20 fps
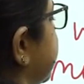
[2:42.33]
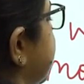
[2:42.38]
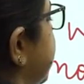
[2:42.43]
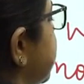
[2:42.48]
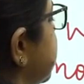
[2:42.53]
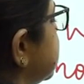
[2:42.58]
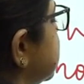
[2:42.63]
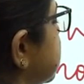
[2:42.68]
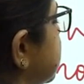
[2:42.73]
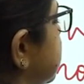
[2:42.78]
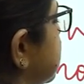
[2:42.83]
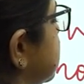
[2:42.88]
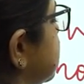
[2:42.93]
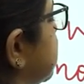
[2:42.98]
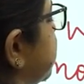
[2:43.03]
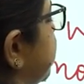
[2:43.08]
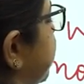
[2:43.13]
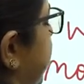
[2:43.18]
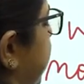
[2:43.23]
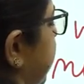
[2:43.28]
case it
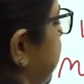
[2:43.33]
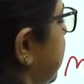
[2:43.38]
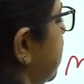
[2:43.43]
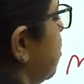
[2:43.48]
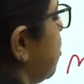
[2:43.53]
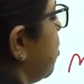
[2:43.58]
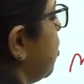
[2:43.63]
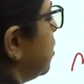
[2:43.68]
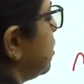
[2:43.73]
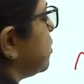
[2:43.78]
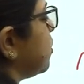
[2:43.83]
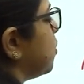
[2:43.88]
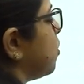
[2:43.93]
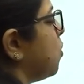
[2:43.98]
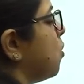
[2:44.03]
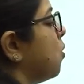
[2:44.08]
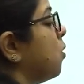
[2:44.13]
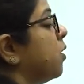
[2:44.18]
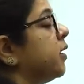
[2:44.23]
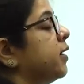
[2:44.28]
is very hot
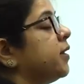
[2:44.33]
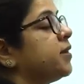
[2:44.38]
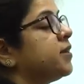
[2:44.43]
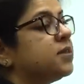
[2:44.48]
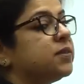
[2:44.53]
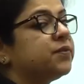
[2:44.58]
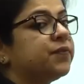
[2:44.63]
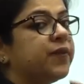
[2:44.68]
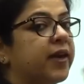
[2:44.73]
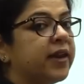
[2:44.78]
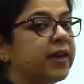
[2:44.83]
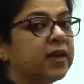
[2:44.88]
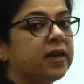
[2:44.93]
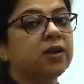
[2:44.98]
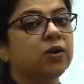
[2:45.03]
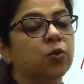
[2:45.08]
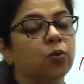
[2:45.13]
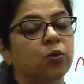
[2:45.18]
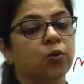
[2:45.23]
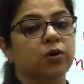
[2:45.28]
or it is
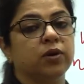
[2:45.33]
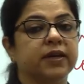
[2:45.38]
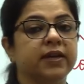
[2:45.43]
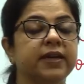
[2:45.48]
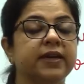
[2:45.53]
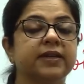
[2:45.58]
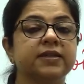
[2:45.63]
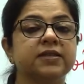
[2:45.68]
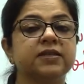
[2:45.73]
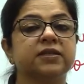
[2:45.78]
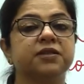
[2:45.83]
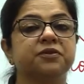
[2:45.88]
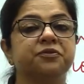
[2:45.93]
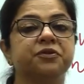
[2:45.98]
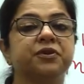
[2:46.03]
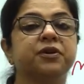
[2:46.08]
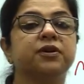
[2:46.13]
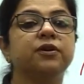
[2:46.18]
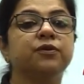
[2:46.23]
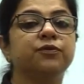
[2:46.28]
very cold, it is
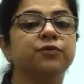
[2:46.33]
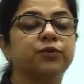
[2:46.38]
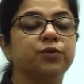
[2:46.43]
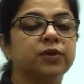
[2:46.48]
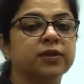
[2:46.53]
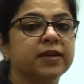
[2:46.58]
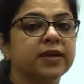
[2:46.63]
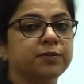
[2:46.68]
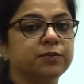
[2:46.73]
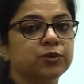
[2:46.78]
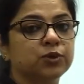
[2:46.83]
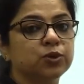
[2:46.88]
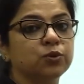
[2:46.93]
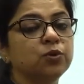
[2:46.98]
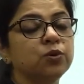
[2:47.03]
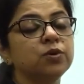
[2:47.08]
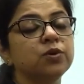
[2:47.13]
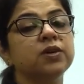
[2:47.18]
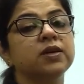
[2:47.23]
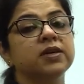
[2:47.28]
difficult for them
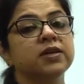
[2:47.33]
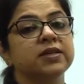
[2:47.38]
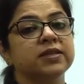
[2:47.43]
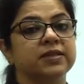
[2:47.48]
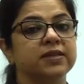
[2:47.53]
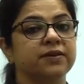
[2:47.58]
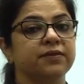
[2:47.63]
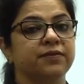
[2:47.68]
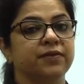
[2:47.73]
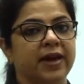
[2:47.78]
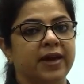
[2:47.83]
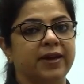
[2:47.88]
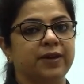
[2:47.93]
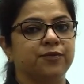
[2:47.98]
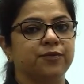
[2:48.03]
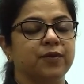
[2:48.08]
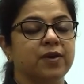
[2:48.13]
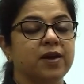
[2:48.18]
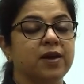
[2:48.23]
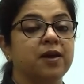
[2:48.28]
to survive.
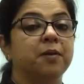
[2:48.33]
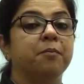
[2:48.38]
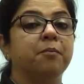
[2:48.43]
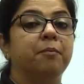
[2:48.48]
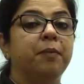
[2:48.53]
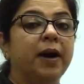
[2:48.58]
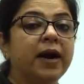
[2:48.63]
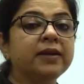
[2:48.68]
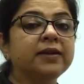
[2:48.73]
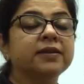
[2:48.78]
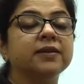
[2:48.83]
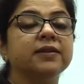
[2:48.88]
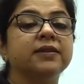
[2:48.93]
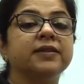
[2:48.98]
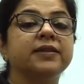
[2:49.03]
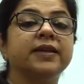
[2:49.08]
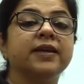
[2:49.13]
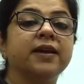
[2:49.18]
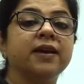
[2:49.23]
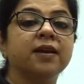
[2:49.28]
But
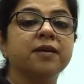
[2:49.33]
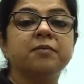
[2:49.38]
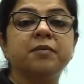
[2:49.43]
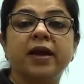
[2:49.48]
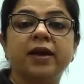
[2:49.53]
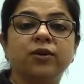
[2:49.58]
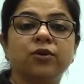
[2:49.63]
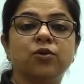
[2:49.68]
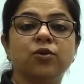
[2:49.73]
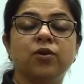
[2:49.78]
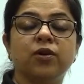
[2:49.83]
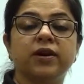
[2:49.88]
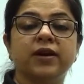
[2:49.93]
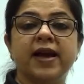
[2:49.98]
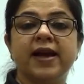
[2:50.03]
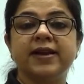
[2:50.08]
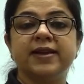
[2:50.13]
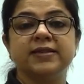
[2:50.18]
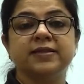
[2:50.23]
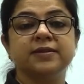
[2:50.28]
there are
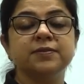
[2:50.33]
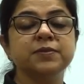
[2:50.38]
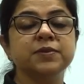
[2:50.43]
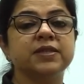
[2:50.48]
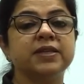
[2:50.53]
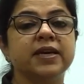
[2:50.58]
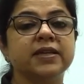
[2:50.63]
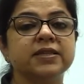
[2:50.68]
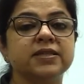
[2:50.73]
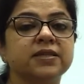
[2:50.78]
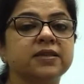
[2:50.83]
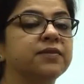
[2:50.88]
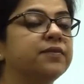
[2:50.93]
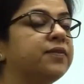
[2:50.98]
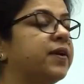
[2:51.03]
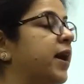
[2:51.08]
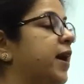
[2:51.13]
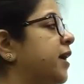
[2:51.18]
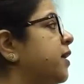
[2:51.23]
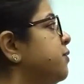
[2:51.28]
microorganisms that
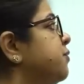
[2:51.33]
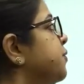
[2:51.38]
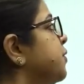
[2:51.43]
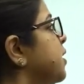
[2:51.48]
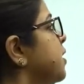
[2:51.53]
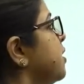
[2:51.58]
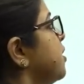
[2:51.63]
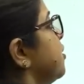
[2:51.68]
survive